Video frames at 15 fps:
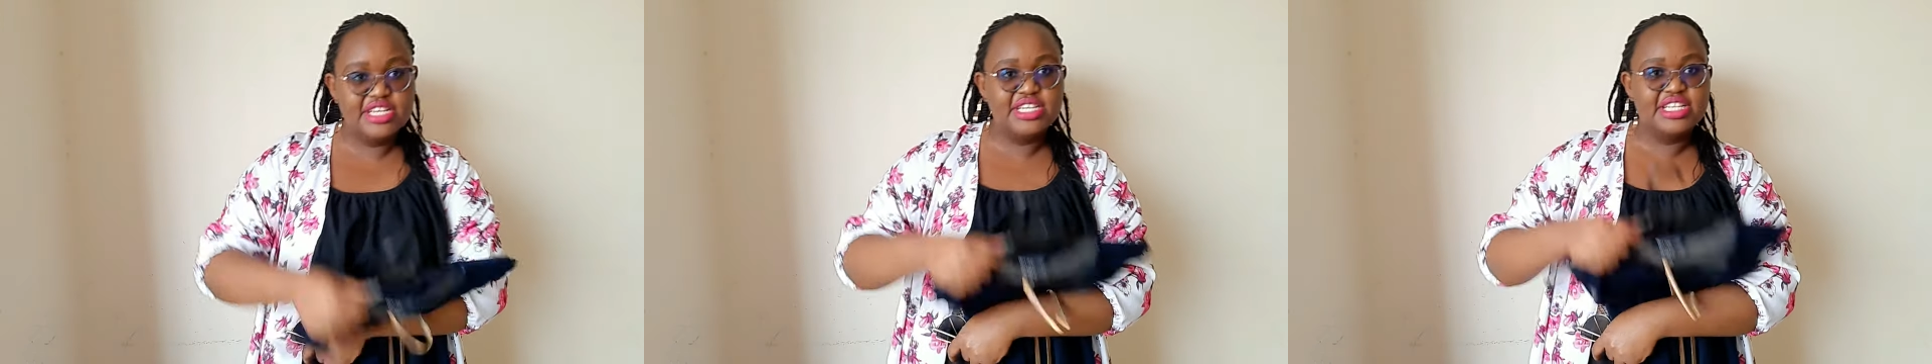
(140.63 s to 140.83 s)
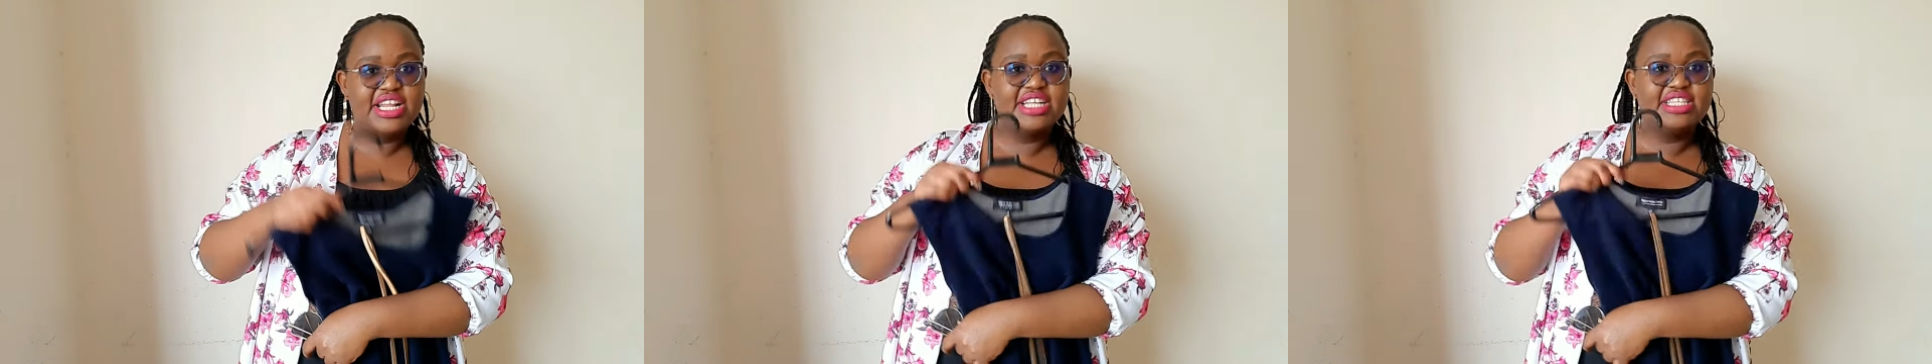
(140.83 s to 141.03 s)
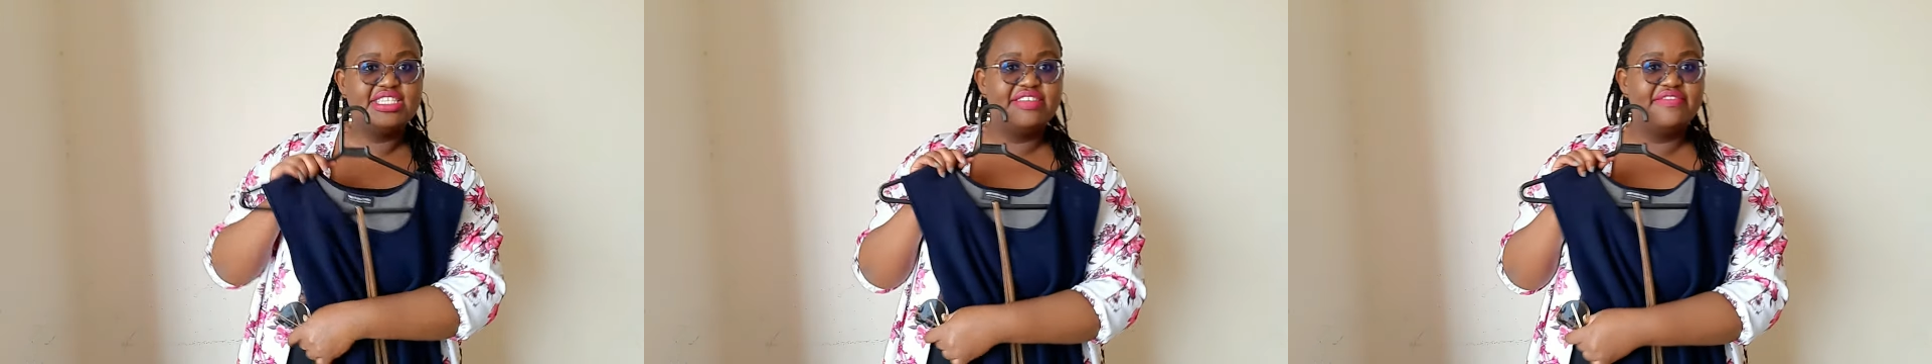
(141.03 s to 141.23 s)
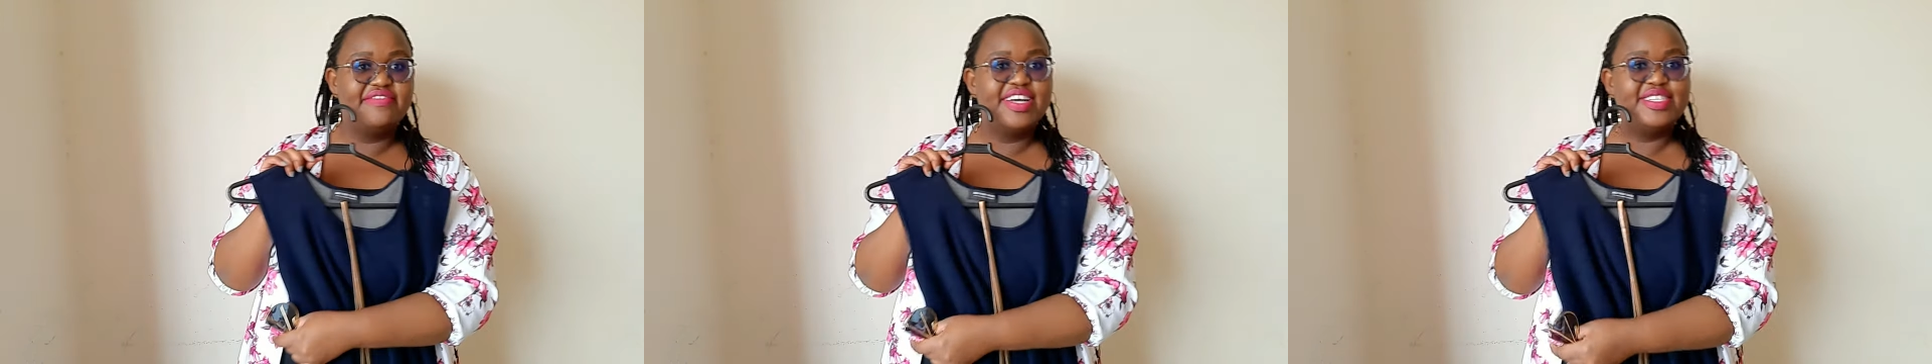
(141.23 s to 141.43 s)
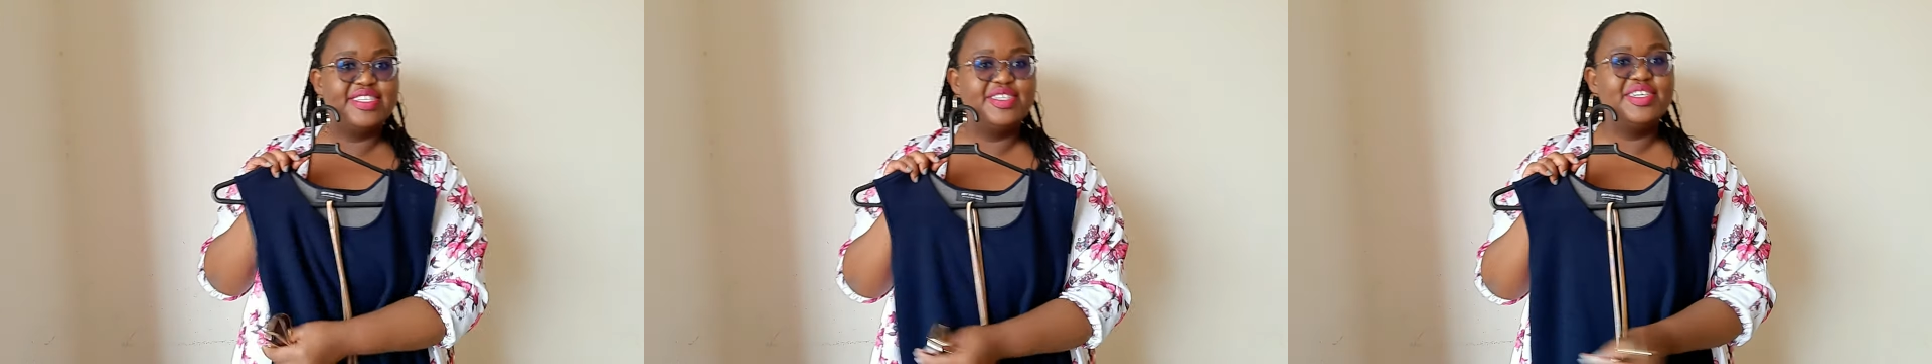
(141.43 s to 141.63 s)
That's the
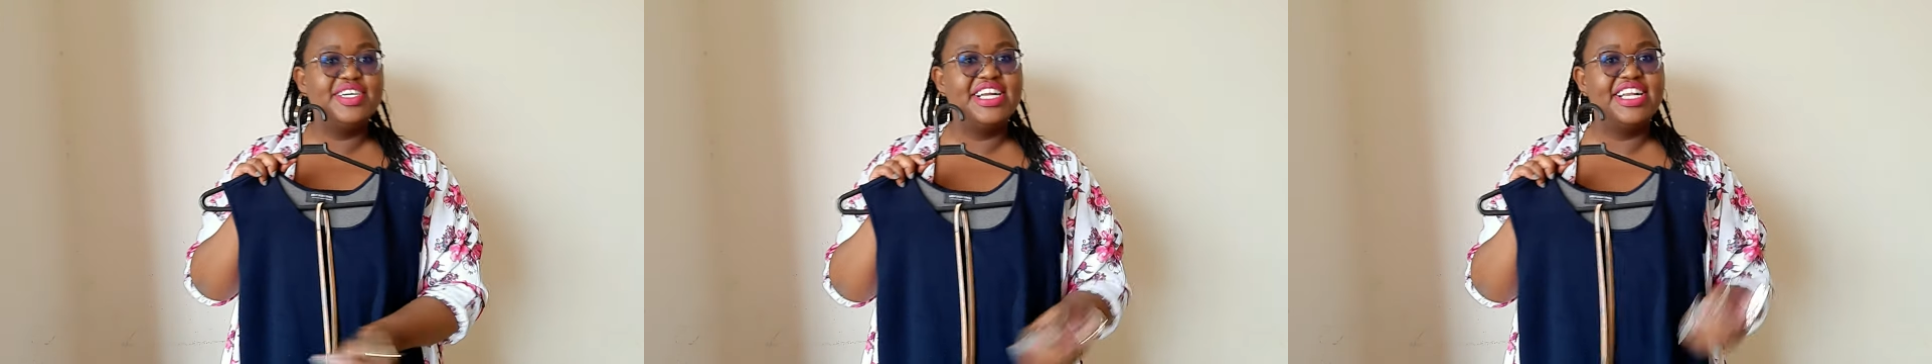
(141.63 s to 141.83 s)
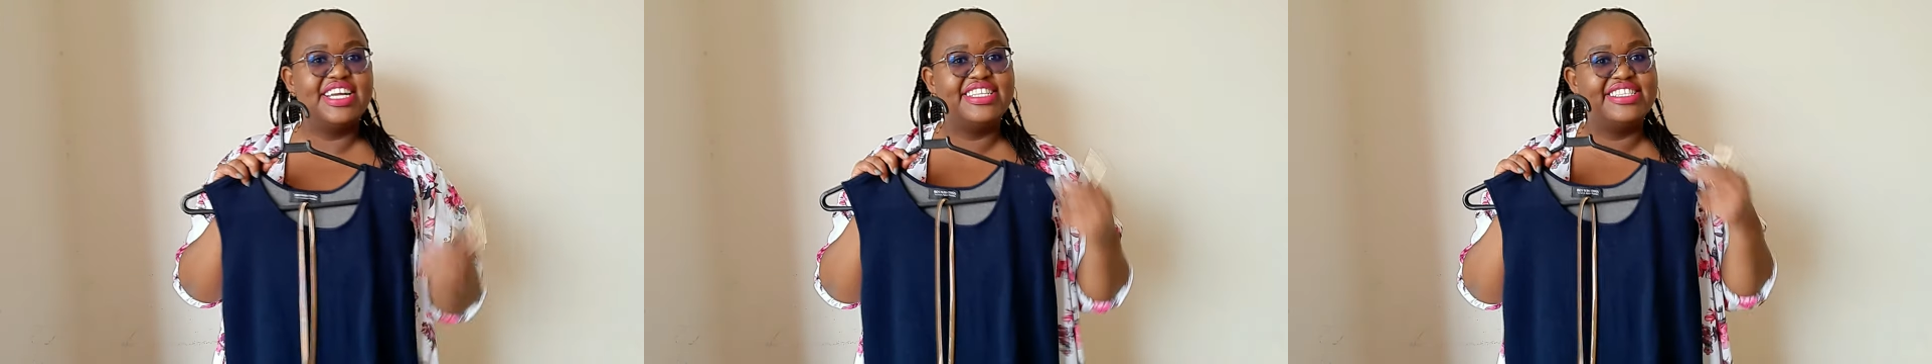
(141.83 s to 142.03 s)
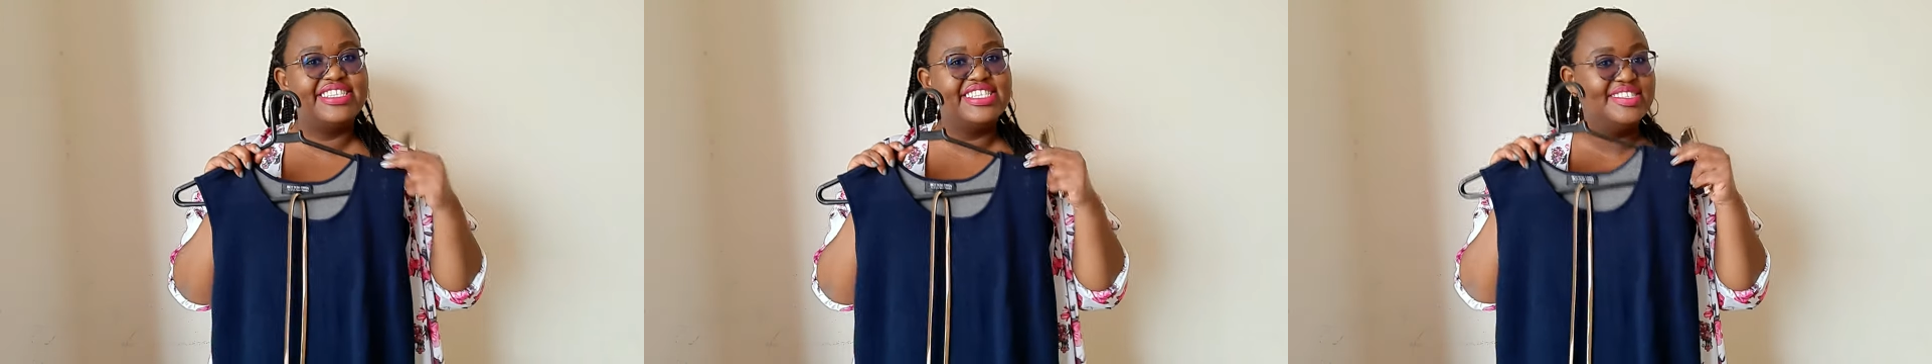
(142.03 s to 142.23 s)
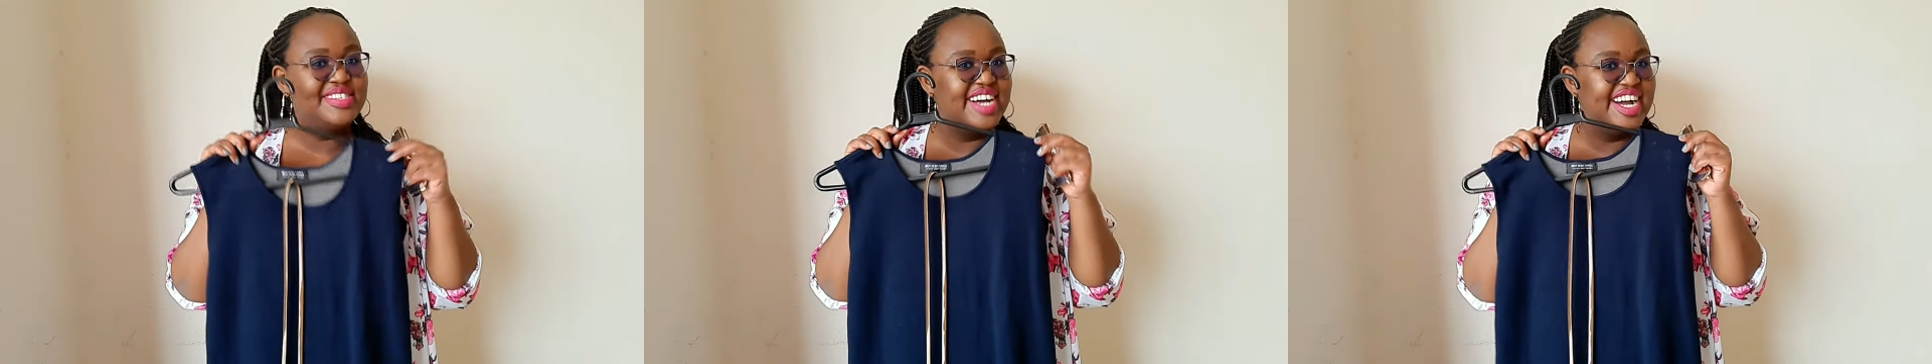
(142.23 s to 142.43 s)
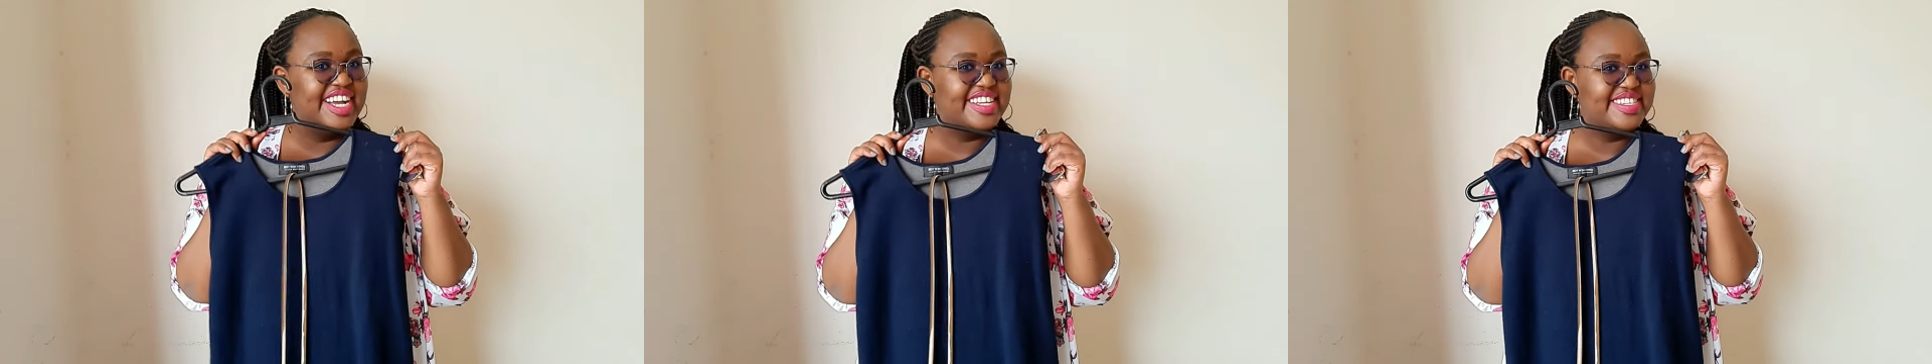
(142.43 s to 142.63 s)
first look. Let's see
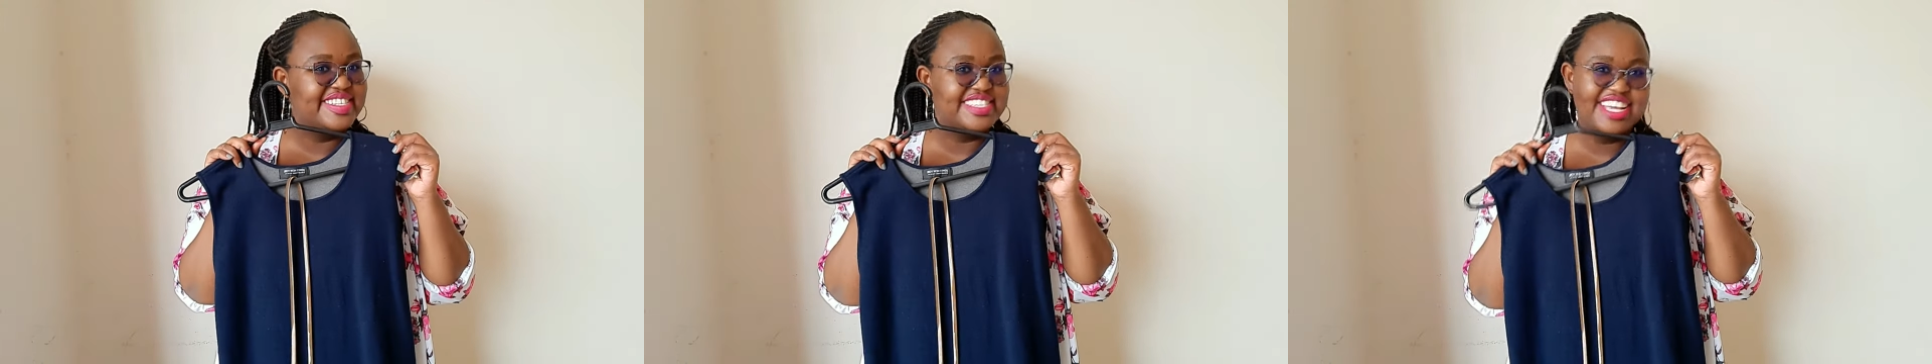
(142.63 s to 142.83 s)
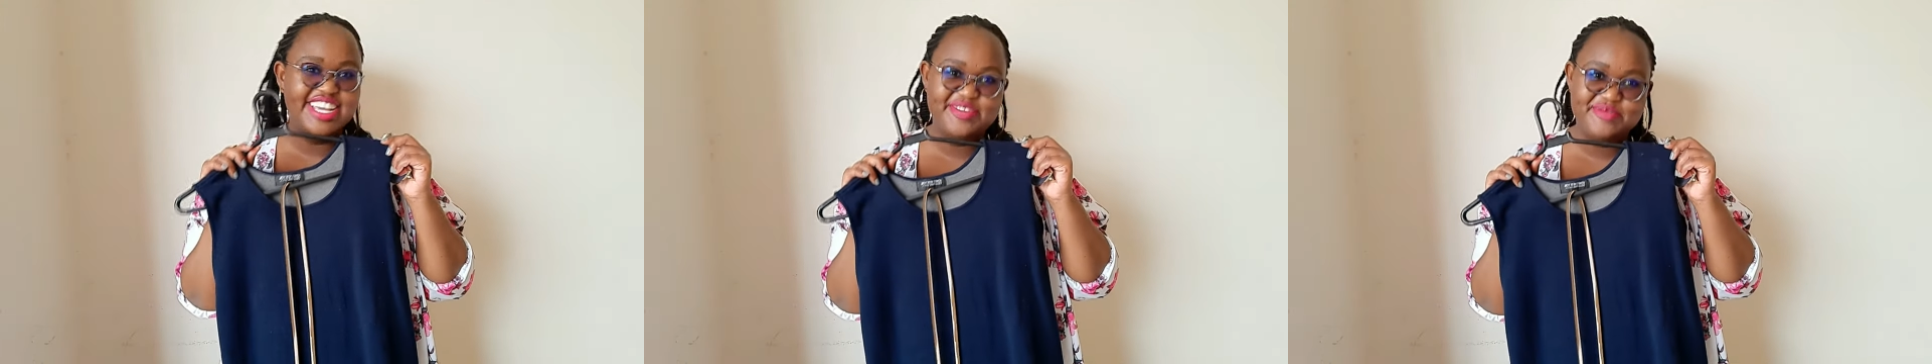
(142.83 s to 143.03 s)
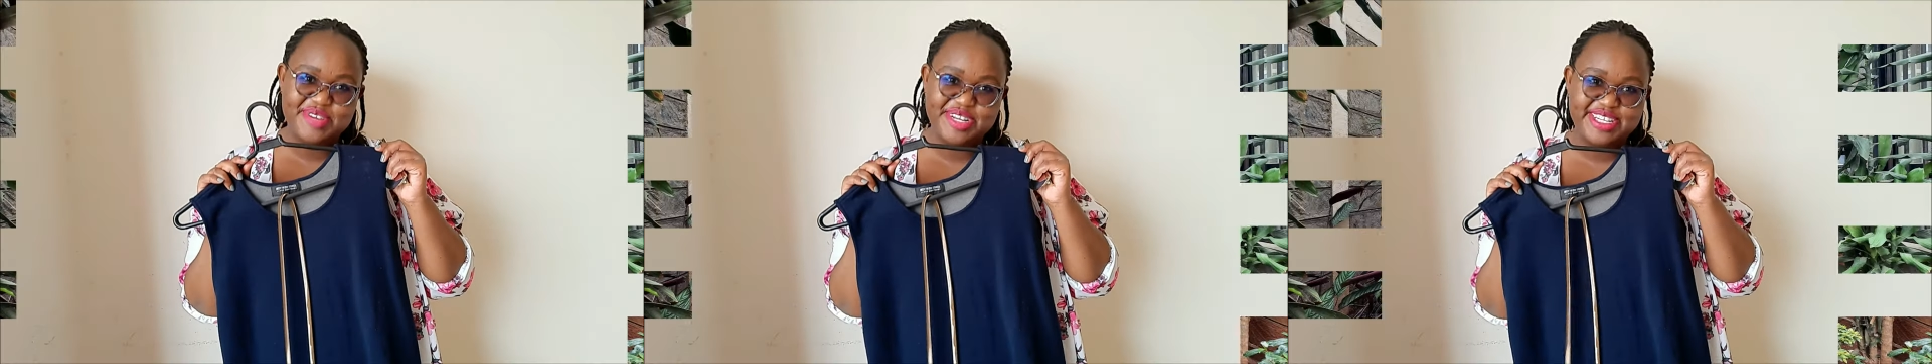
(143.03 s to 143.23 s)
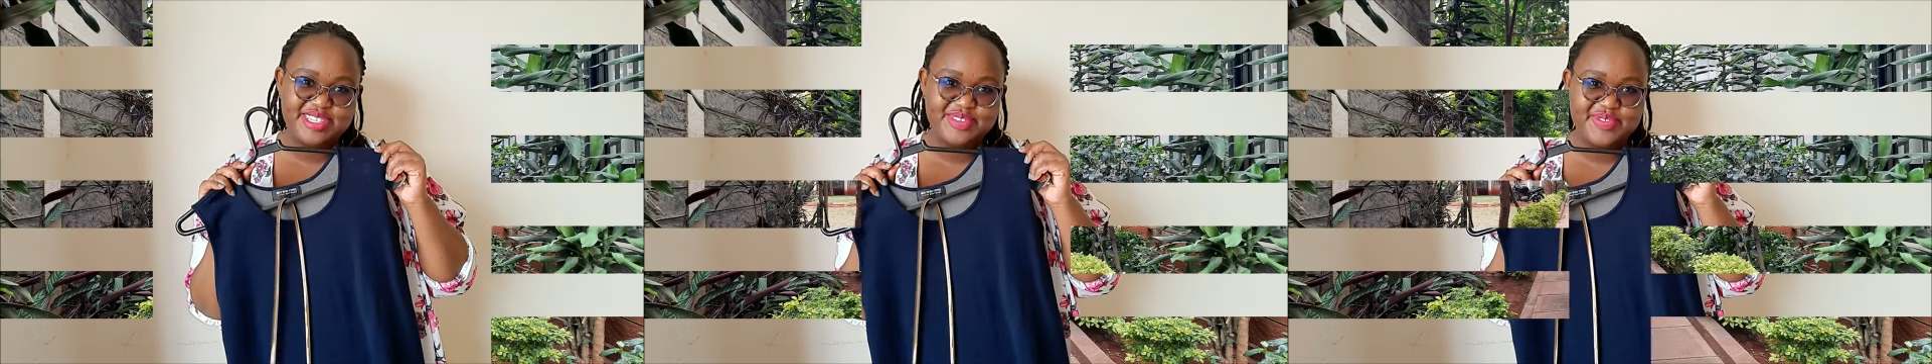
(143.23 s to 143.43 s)
how it looks like when it's